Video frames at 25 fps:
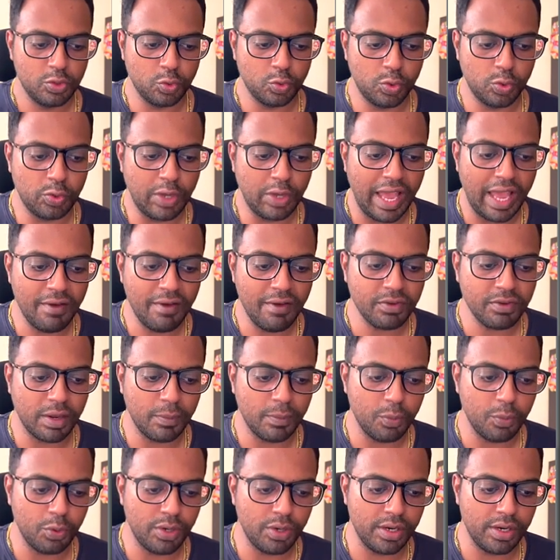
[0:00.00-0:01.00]
So you have
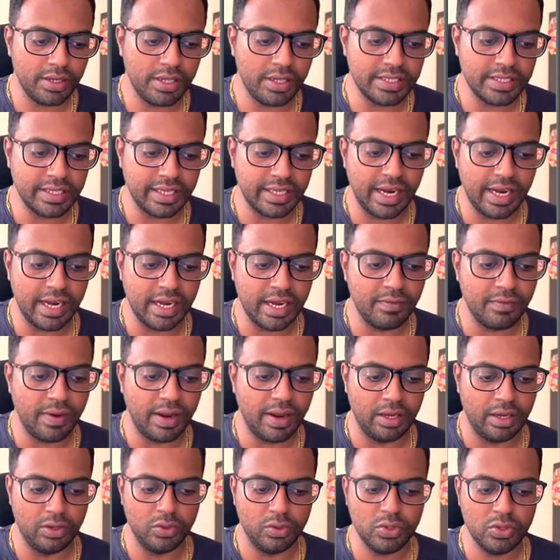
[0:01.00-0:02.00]
computed the scaled
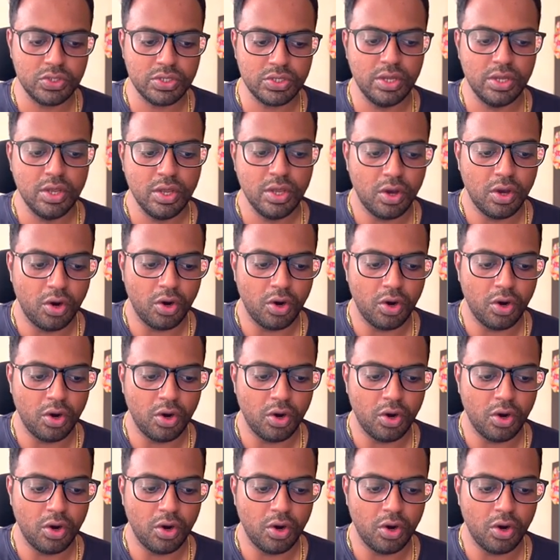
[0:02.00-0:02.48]
values.